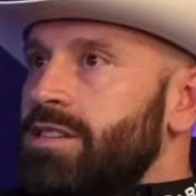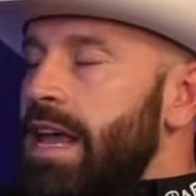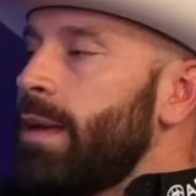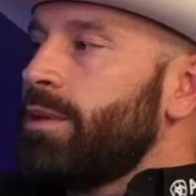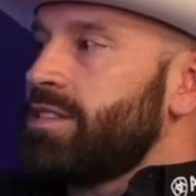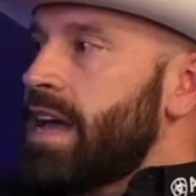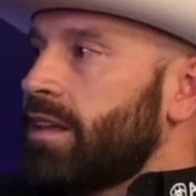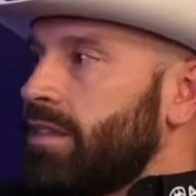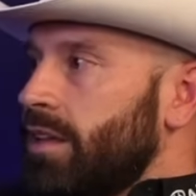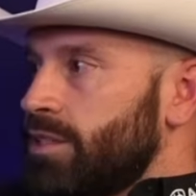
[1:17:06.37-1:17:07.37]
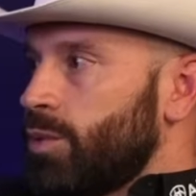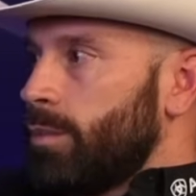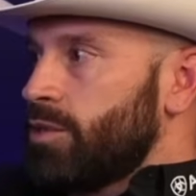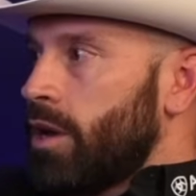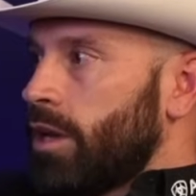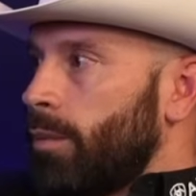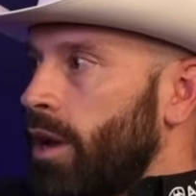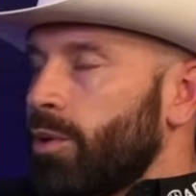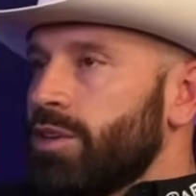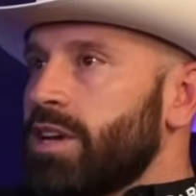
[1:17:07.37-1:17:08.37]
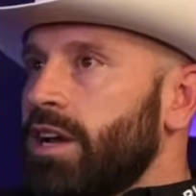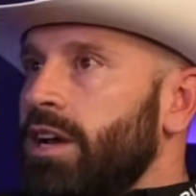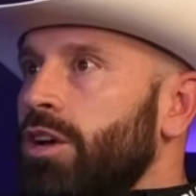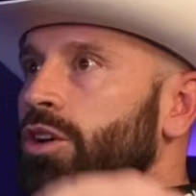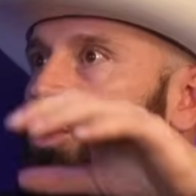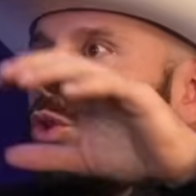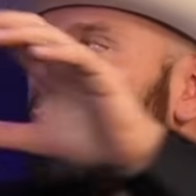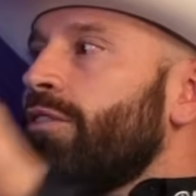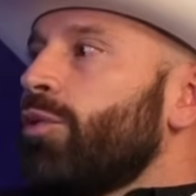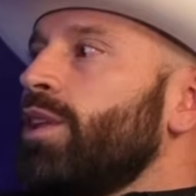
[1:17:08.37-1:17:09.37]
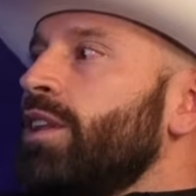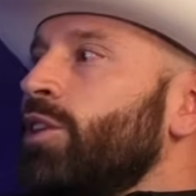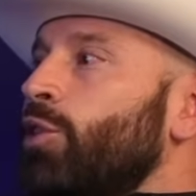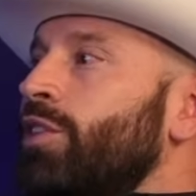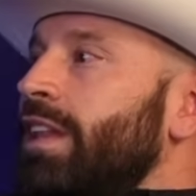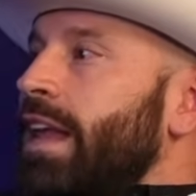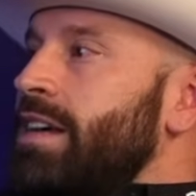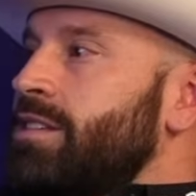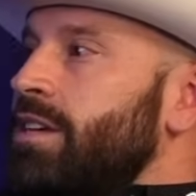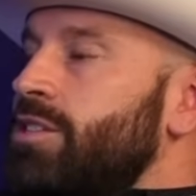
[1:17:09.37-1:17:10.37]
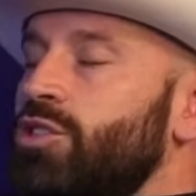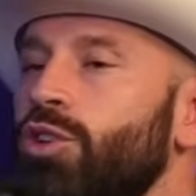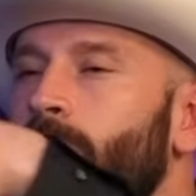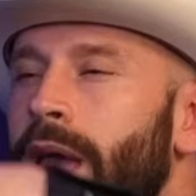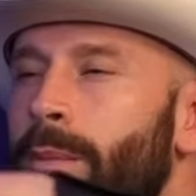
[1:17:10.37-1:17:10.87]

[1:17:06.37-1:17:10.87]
The same exact thing. That's what I'm talking about, where it's like, you never really learned the lesson, so you